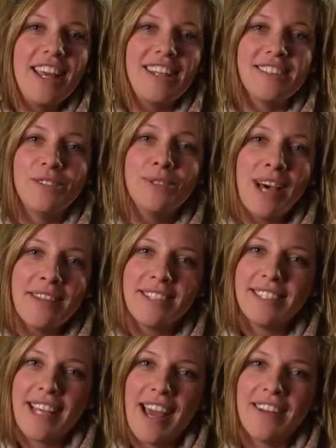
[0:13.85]
In two
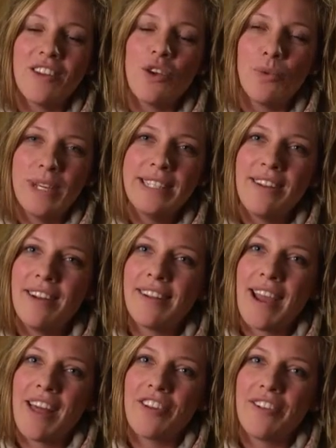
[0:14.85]
thousand ten, we started
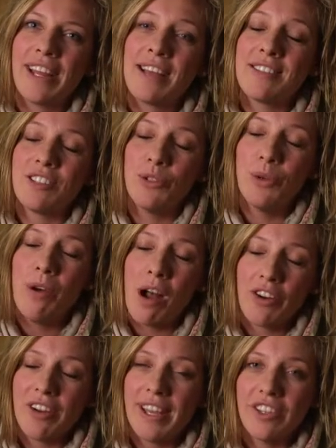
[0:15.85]
gathering as a new
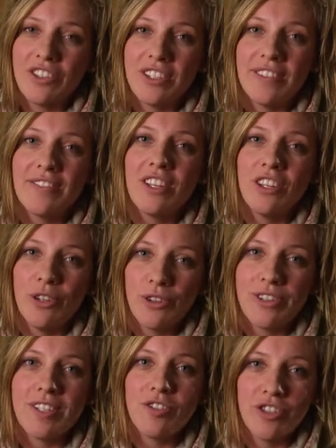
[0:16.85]
congregation,
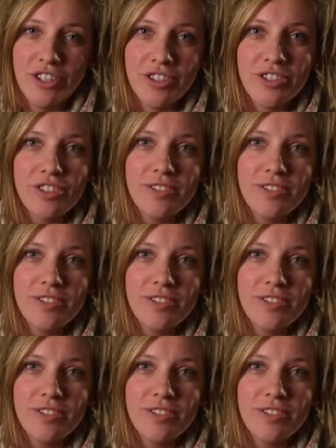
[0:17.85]
Eucharist Church.